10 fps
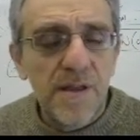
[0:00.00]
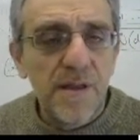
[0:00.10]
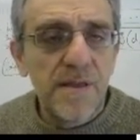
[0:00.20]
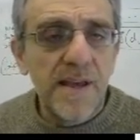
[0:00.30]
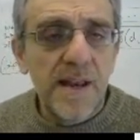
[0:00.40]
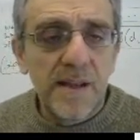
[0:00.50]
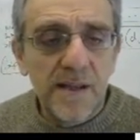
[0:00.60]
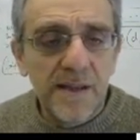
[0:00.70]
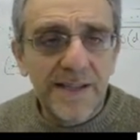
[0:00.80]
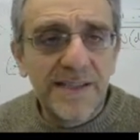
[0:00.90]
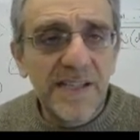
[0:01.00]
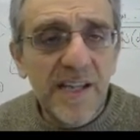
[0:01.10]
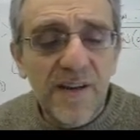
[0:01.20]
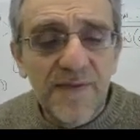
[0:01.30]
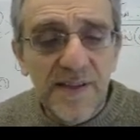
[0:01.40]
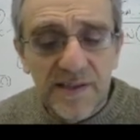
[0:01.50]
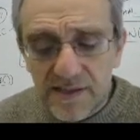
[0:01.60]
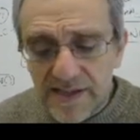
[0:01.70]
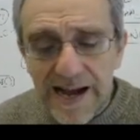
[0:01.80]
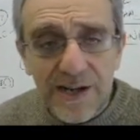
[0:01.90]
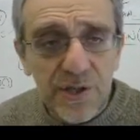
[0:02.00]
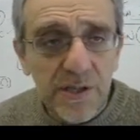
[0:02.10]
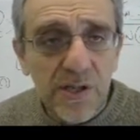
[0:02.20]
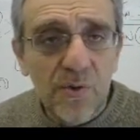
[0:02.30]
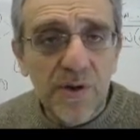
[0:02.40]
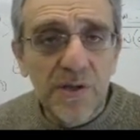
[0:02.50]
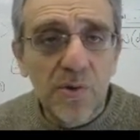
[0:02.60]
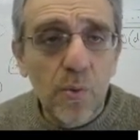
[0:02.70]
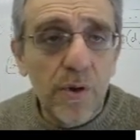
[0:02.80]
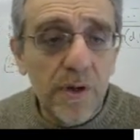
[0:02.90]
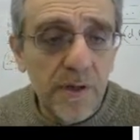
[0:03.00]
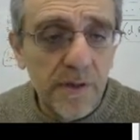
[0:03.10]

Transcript: Then let's see if this is actually going to work.